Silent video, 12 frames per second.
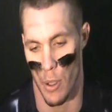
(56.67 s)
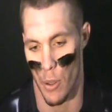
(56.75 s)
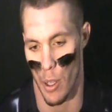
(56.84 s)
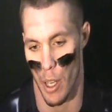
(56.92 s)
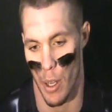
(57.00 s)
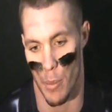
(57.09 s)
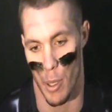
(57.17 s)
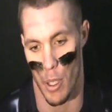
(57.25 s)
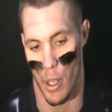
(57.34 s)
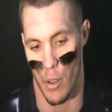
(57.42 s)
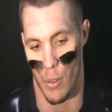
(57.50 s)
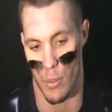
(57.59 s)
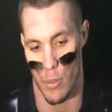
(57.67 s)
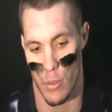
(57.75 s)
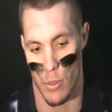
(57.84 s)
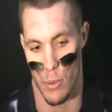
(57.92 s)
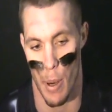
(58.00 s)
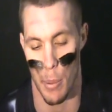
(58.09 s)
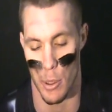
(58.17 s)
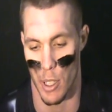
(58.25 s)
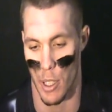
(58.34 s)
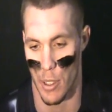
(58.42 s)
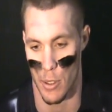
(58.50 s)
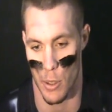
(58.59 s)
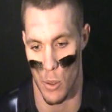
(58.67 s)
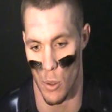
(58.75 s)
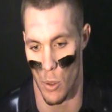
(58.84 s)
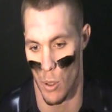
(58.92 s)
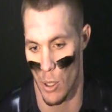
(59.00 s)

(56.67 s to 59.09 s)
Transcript: Notre Dame and representing the school